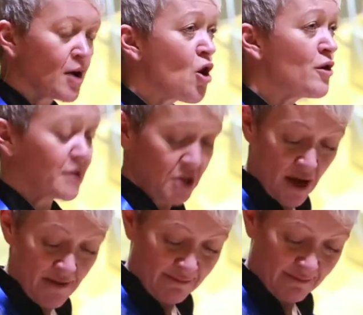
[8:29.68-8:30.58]

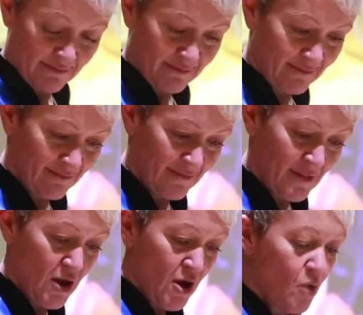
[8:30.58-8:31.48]
Kostya,
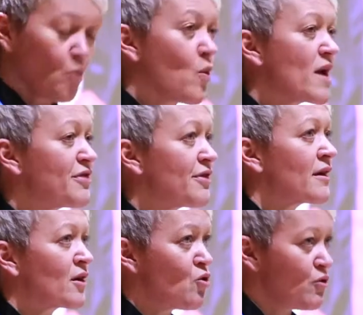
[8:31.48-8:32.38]
with
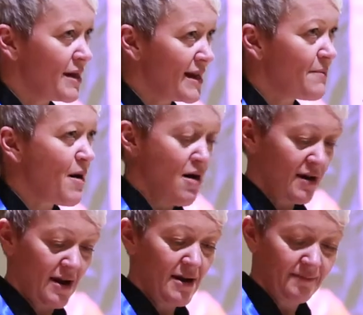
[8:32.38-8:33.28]
Cornelia
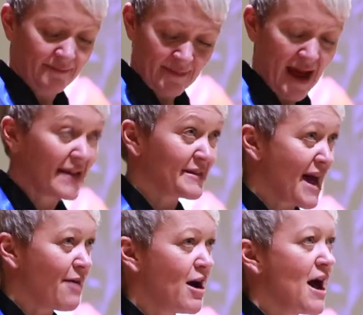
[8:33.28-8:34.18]
Parker and
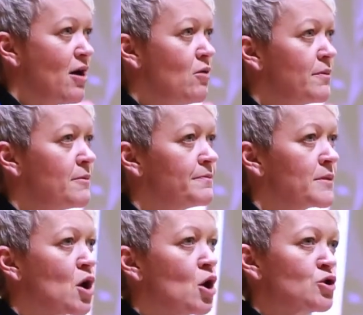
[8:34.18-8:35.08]
our help,
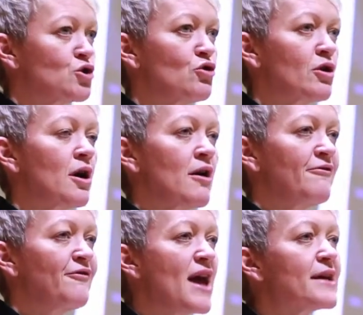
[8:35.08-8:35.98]
took
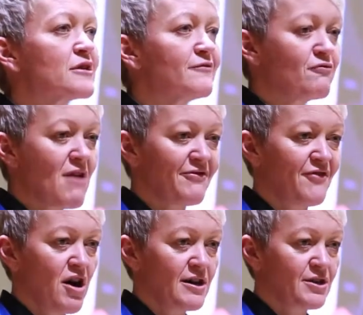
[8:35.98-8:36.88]
flakes of
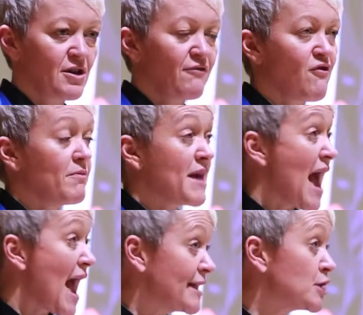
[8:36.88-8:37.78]
graphite from the
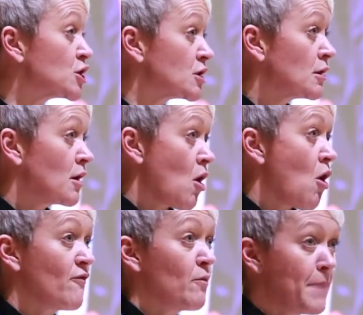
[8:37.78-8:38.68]
edge
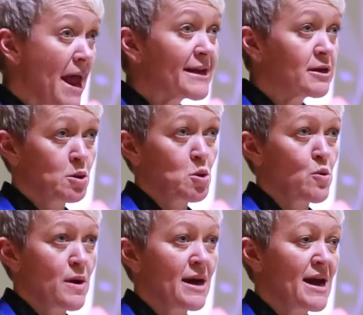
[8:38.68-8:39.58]
of a Blake
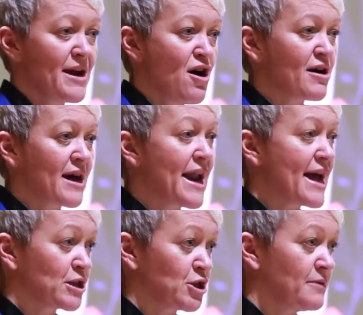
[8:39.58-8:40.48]
drawing in our
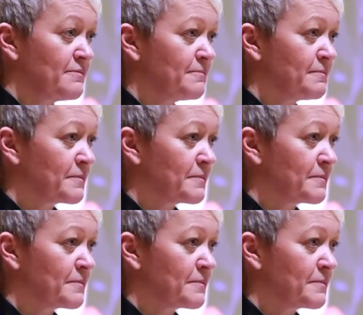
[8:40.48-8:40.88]
collection